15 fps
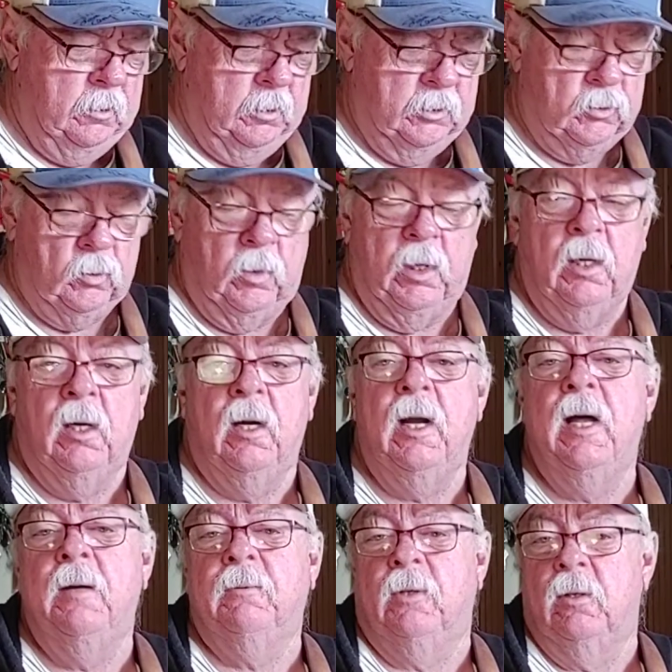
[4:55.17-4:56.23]
is where
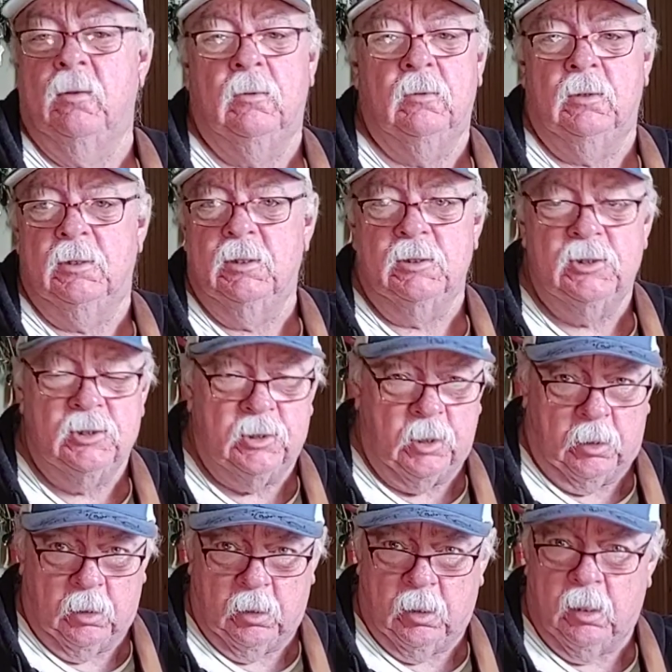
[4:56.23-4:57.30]
I'm gonna
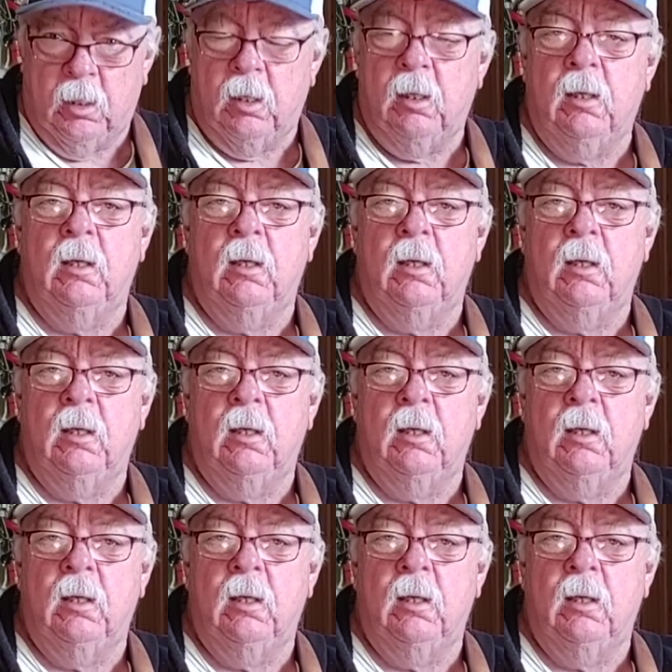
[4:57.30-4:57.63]
stay.